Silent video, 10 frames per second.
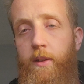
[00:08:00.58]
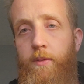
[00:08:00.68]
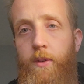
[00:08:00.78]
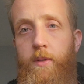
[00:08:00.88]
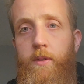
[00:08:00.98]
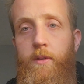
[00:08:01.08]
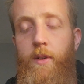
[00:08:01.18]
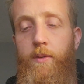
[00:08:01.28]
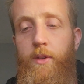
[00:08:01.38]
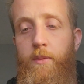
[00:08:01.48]
it for
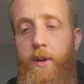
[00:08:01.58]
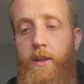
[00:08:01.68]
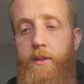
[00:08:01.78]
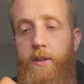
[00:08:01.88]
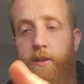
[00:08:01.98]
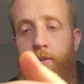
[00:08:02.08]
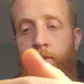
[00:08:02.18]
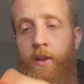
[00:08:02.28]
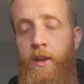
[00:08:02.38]
a few months, and